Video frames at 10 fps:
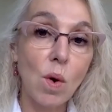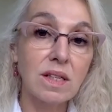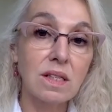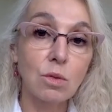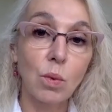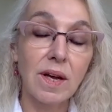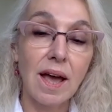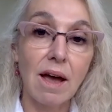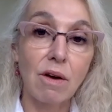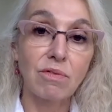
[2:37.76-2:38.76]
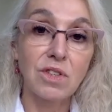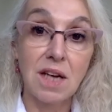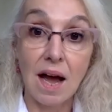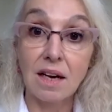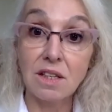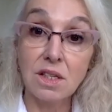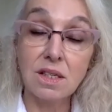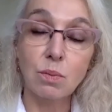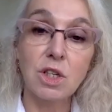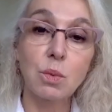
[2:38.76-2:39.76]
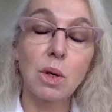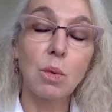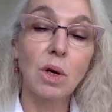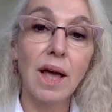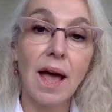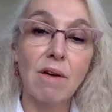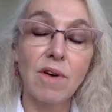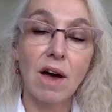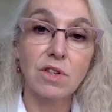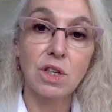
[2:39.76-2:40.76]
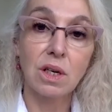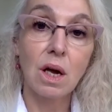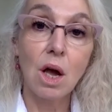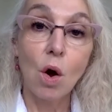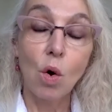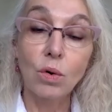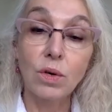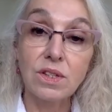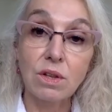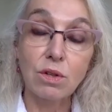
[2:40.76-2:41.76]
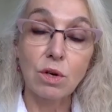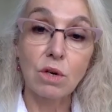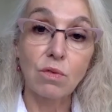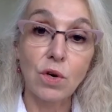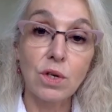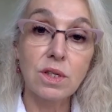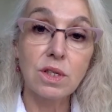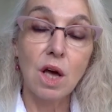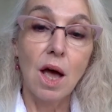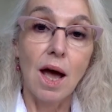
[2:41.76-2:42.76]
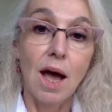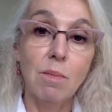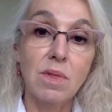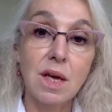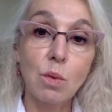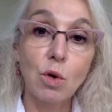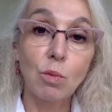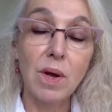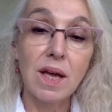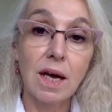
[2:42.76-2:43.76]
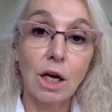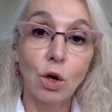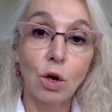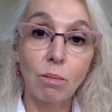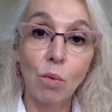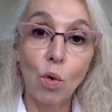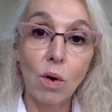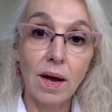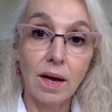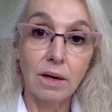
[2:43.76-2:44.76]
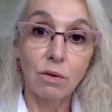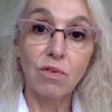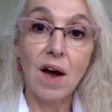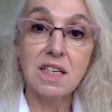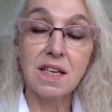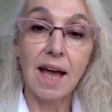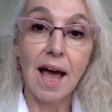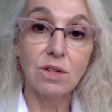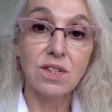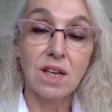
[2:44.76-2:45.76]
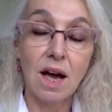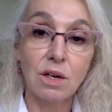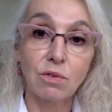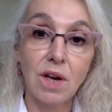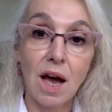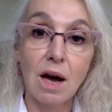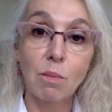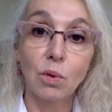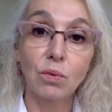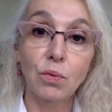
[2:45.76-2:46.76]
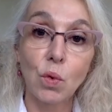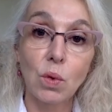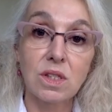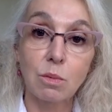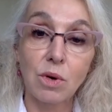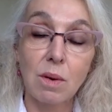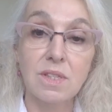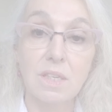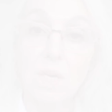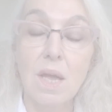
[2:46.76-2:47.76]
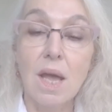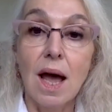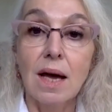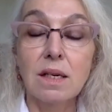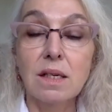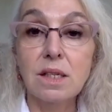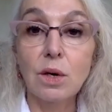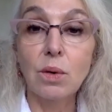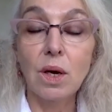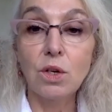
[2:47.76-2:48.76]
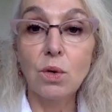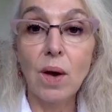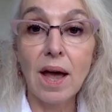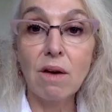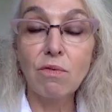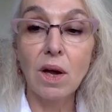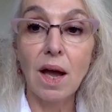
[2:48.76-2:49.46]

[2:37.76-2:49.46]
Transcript: once we have darkness, which we will have after August the 31st, there will be a lot more fighting outside of Kabul for supremacy. So you have,